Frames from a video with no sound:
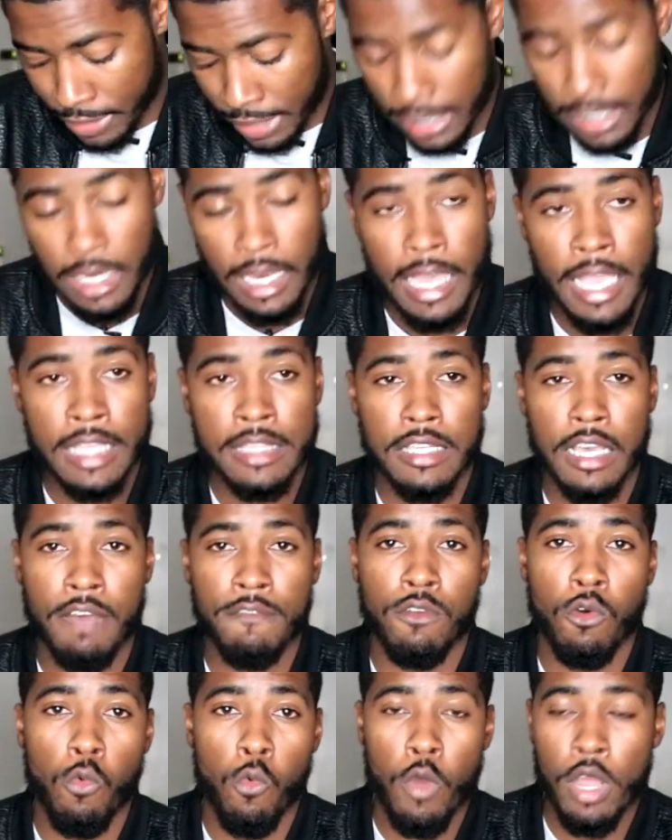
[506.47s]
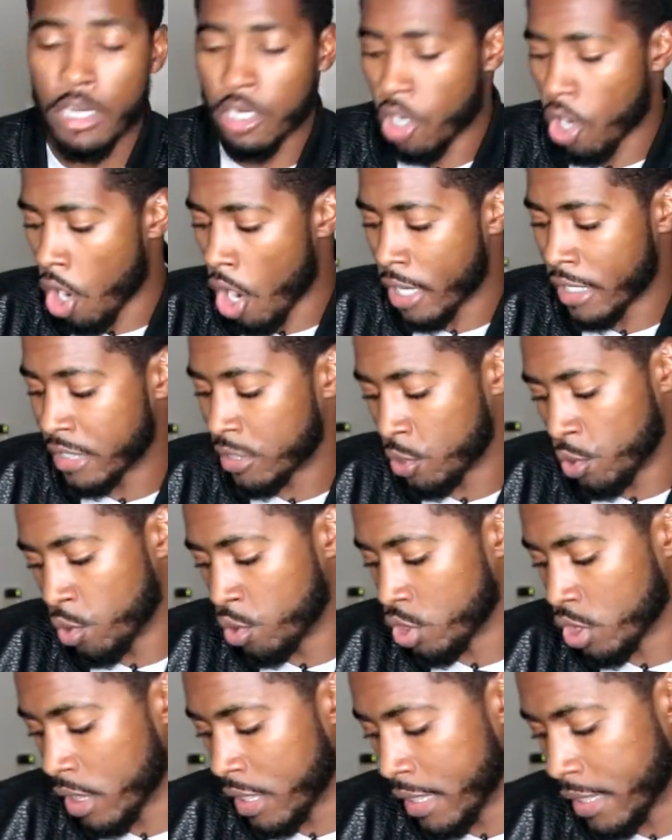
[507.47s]
The length of a one guard is
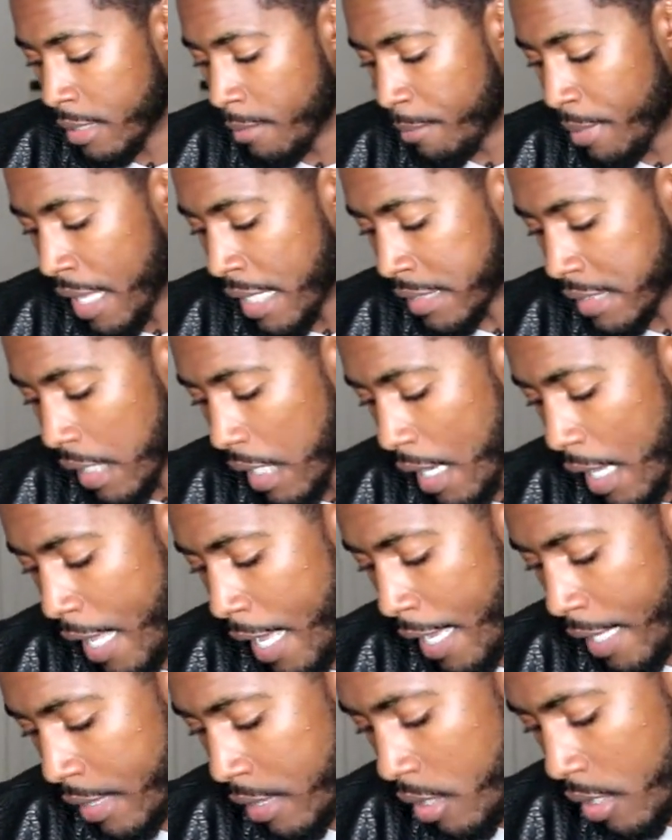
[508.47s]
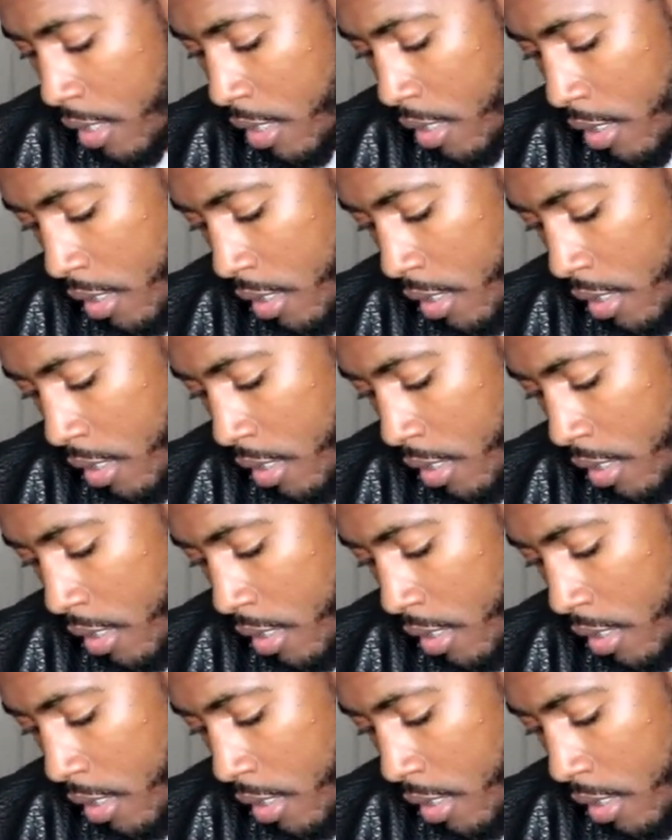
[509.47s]
usually the best length